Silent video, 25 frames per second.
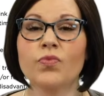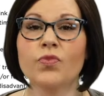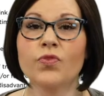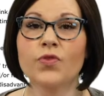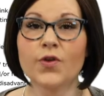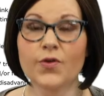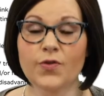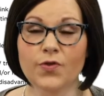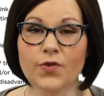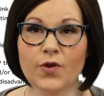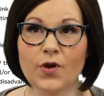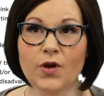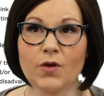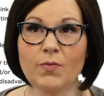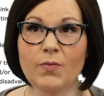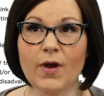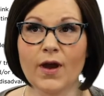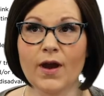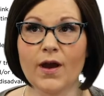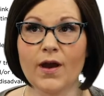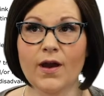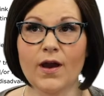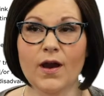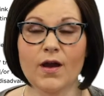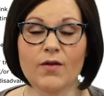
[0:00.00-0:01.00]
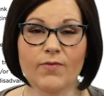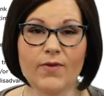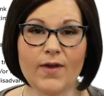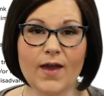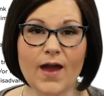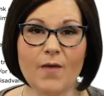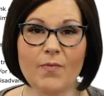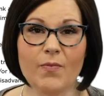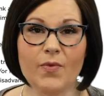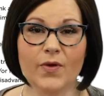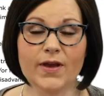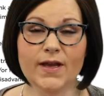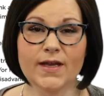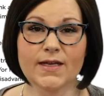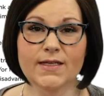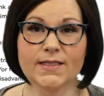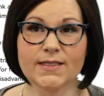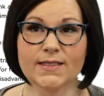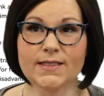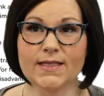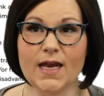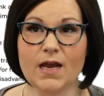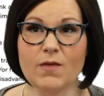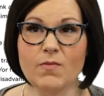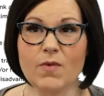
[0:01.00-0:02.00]
The third part of the applicant
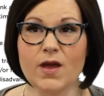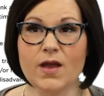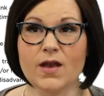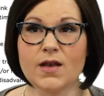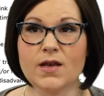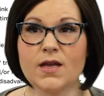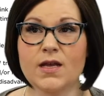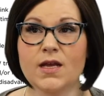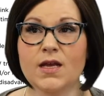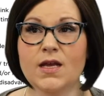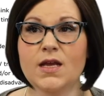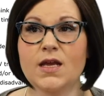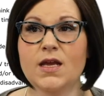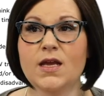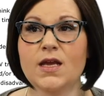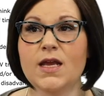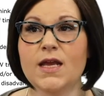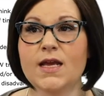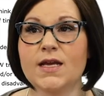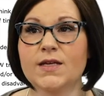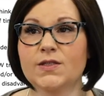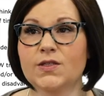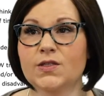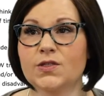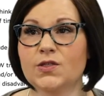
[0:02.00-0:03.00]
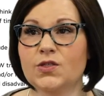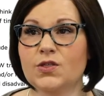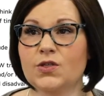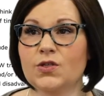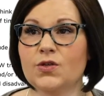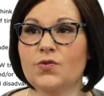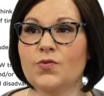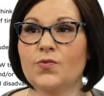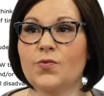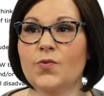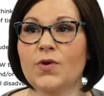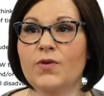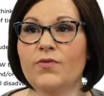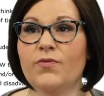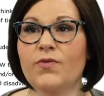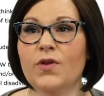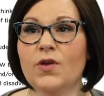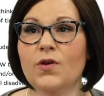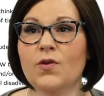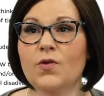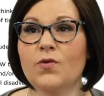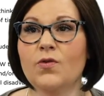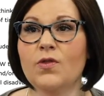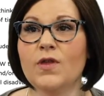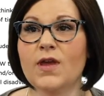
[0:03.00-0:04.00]
statement is to
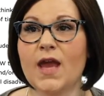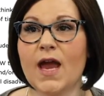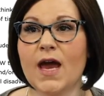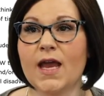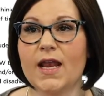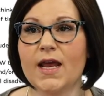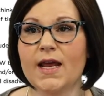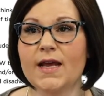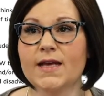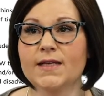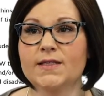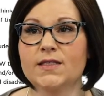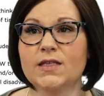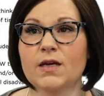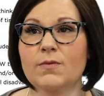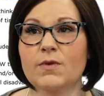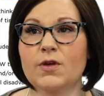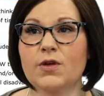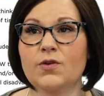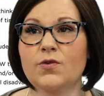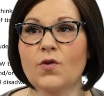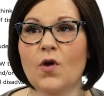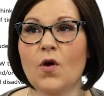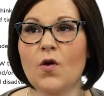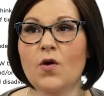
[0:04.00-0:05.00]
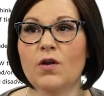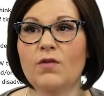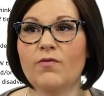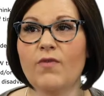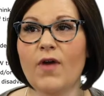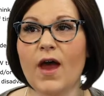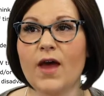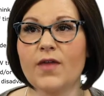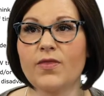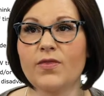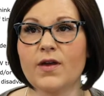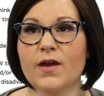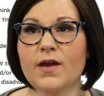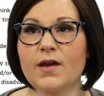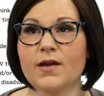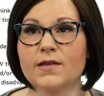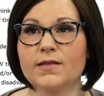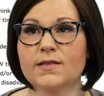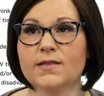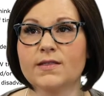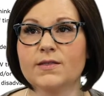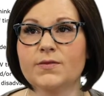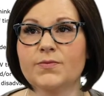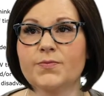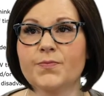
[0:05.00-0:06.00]
review the NASW Code of
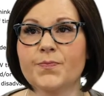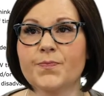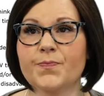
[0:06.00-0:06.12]
Ethics